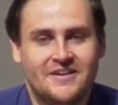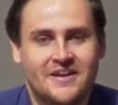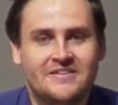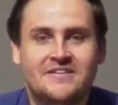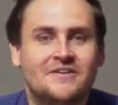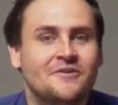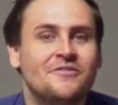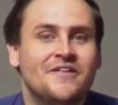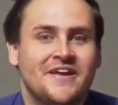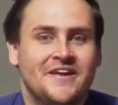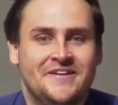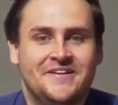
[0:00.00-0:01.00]
Until
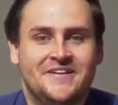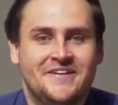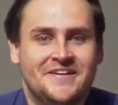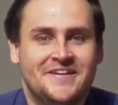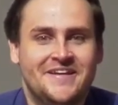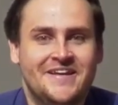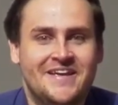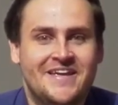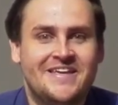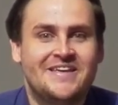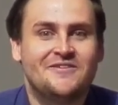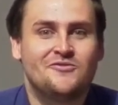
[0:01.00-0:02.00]
then,
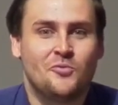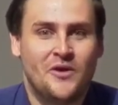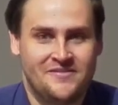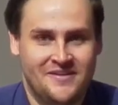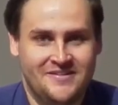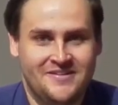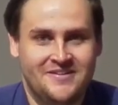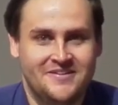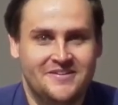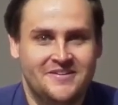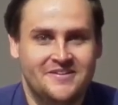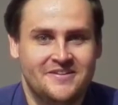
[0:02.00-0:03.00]
He is risen.
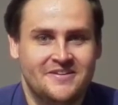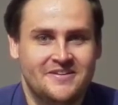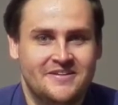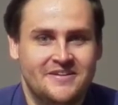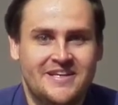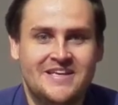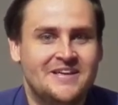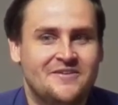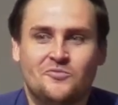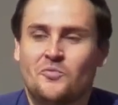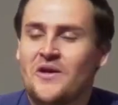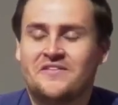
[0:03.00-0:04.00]
He
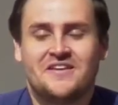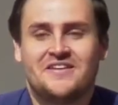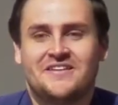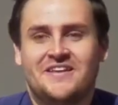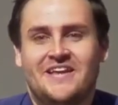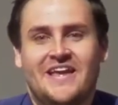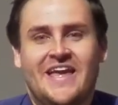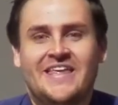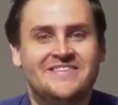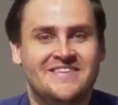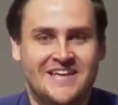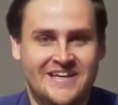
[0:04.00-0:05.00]
is risen
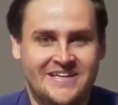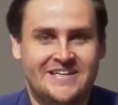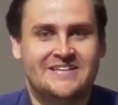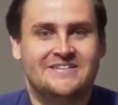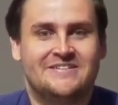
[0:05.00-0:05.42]
indeed.